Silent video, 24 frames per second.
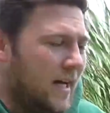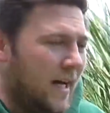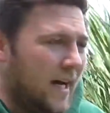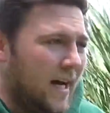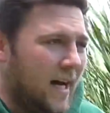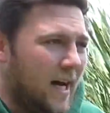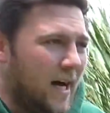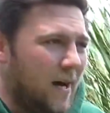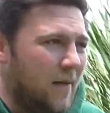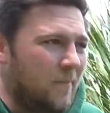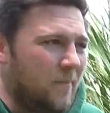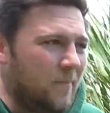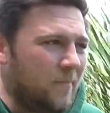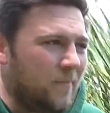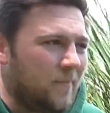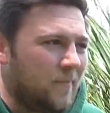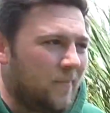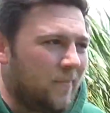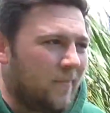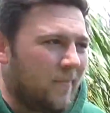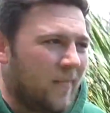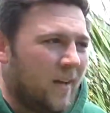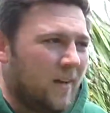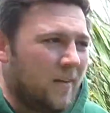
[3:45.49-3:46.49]
But
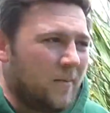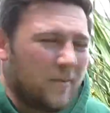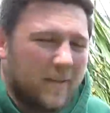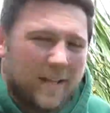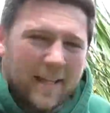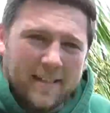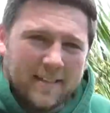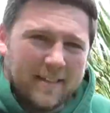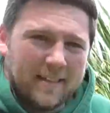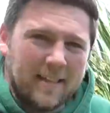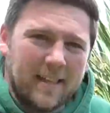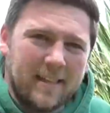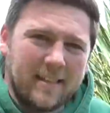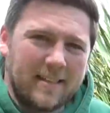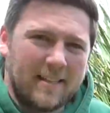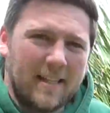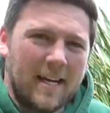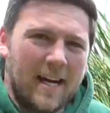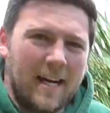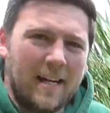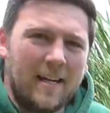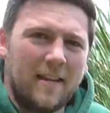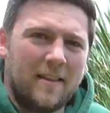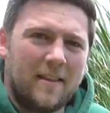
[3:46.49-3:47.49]
that's
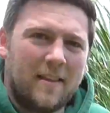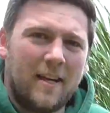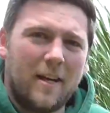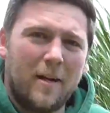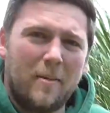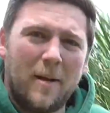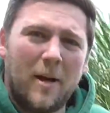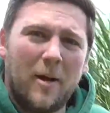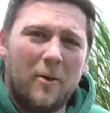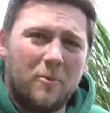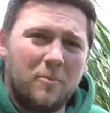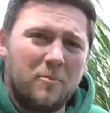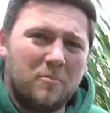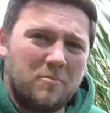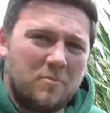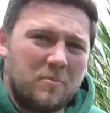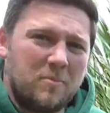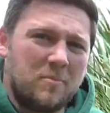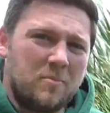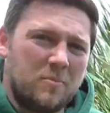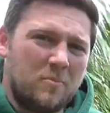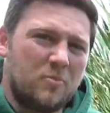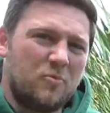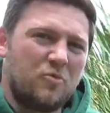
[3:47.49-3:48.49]
the handy thing about
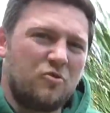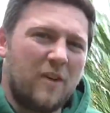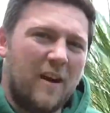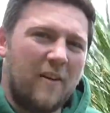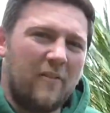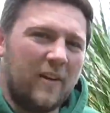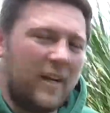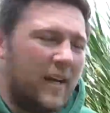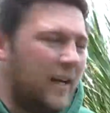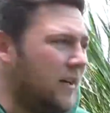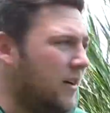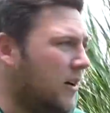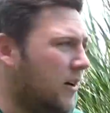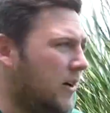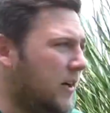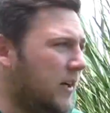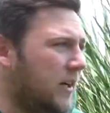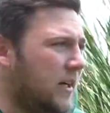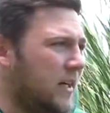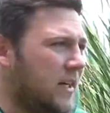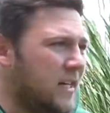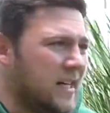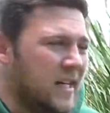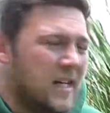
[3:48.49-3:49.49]
travelling
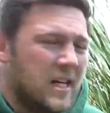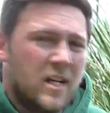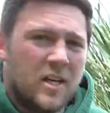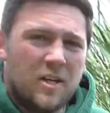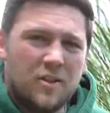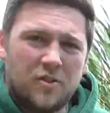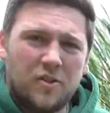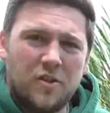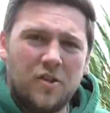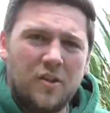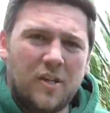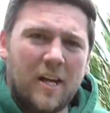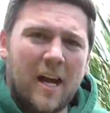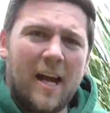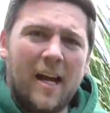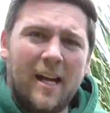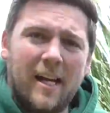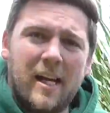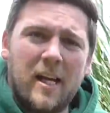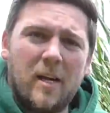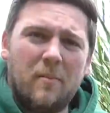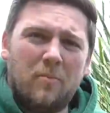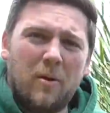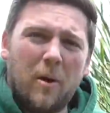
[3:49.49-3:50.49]
light, so you
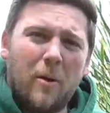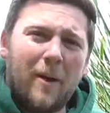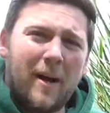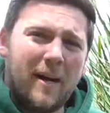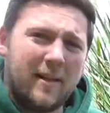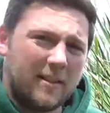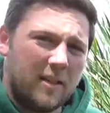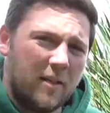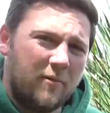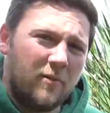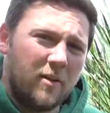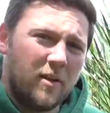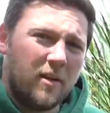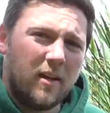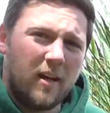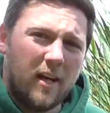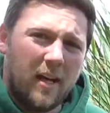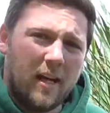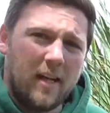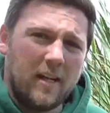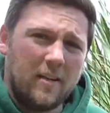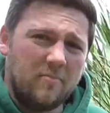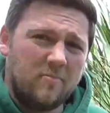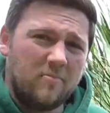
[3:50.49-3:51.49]
can keep proactive
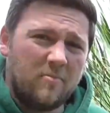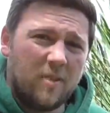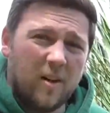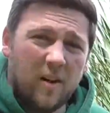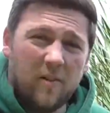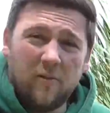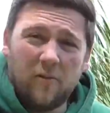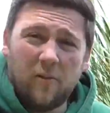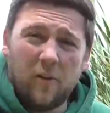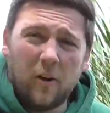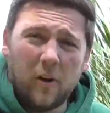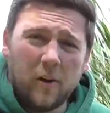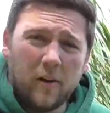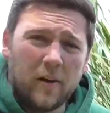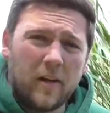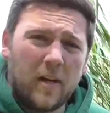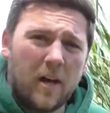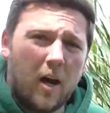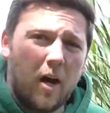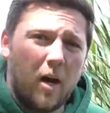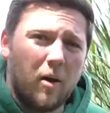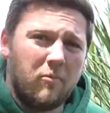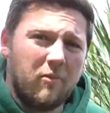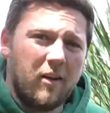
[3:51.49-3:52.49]
and follow the
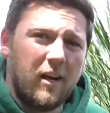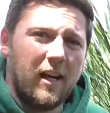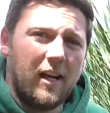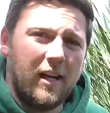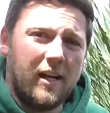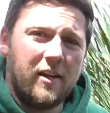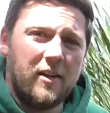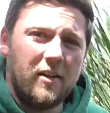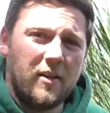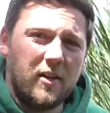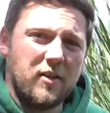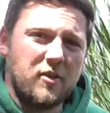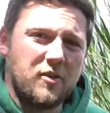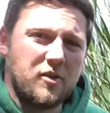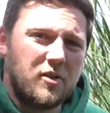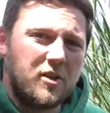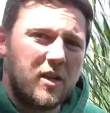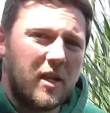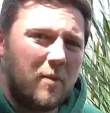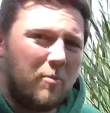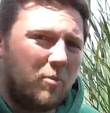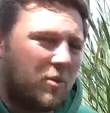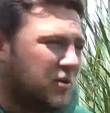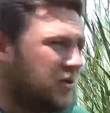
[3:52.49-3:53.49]
carp really, and
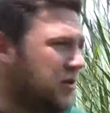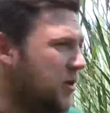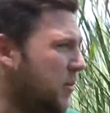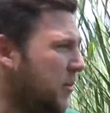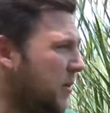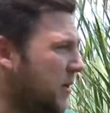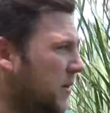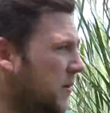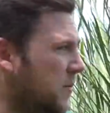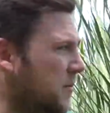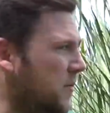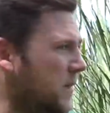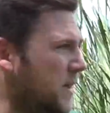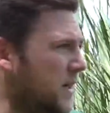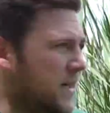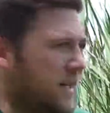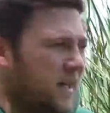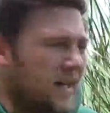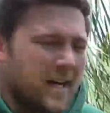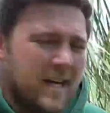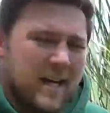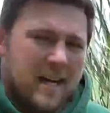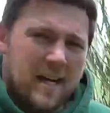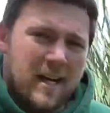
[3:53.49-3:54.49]
just keep on top of them.
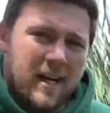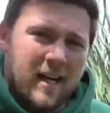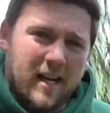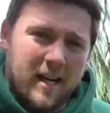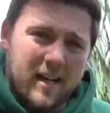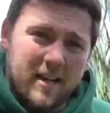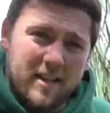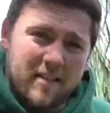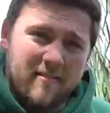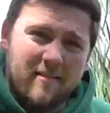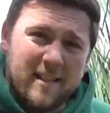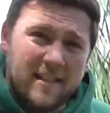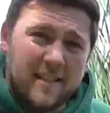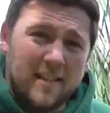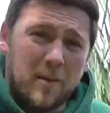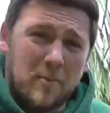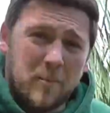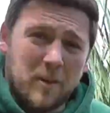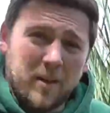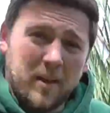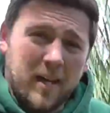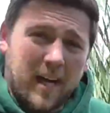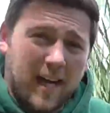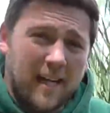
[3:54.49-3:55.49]
There is
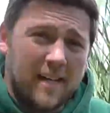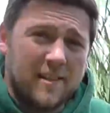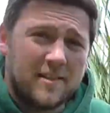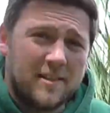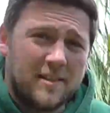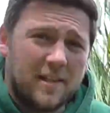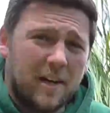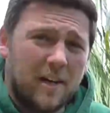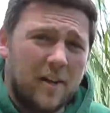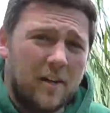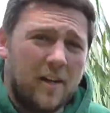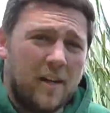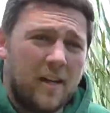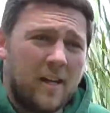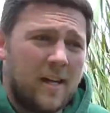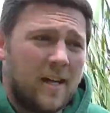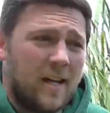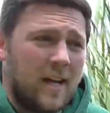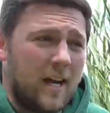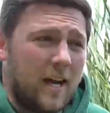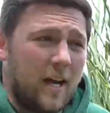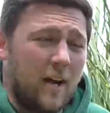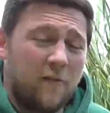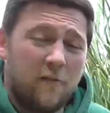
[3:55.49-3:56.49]
someone that has done
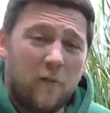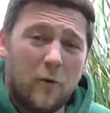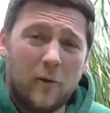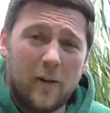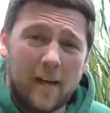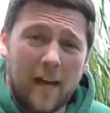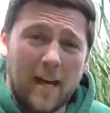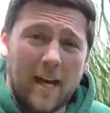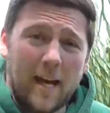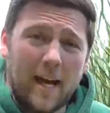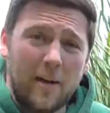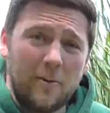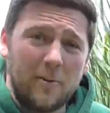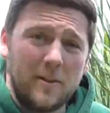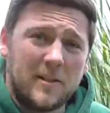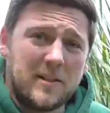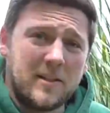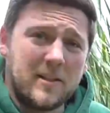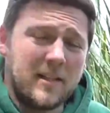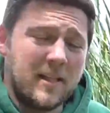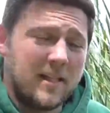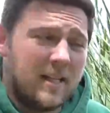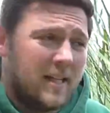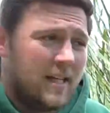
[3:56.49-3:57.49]
48
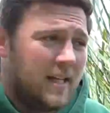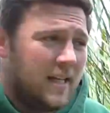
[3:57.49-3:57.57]
hours.